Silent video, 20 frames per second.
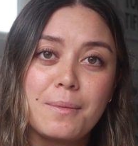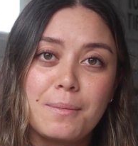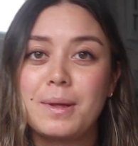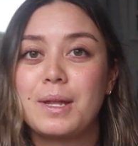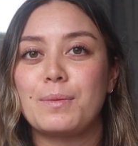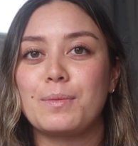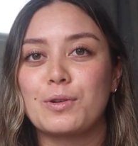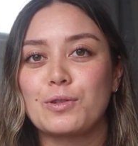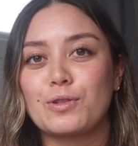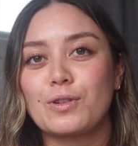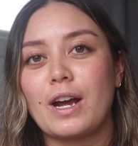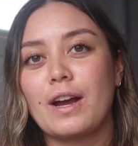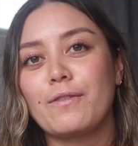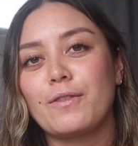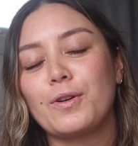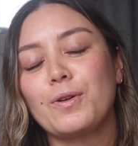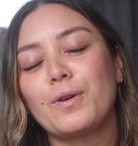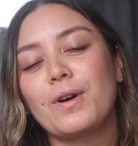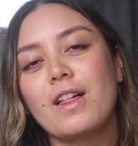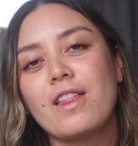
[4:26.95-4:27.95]
minimal
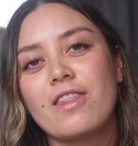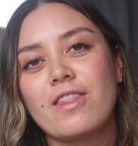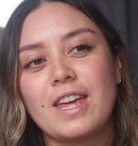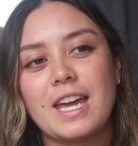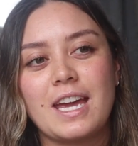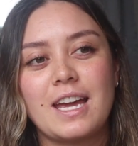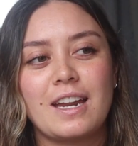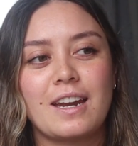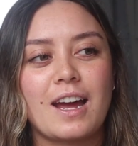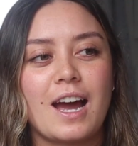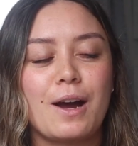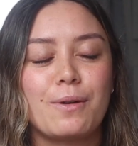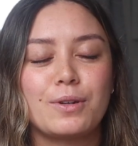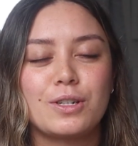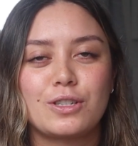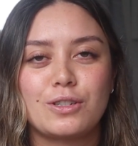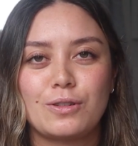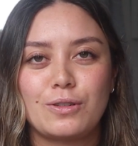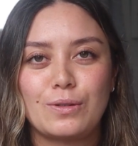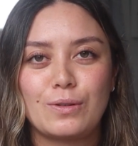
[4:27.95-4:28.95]
travel, then I
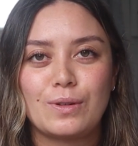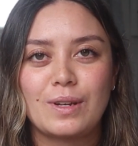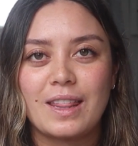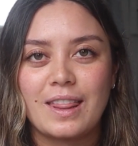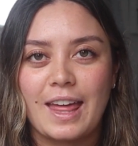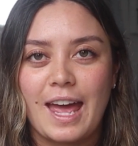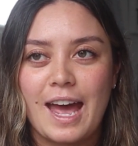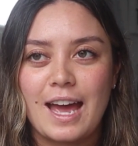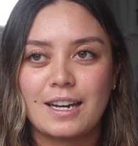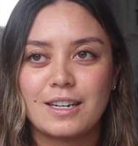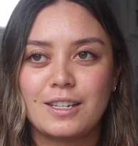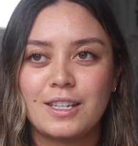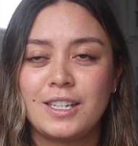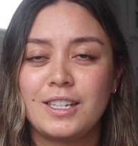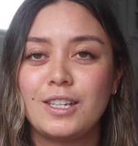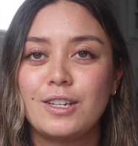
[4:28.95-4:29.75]
would do that.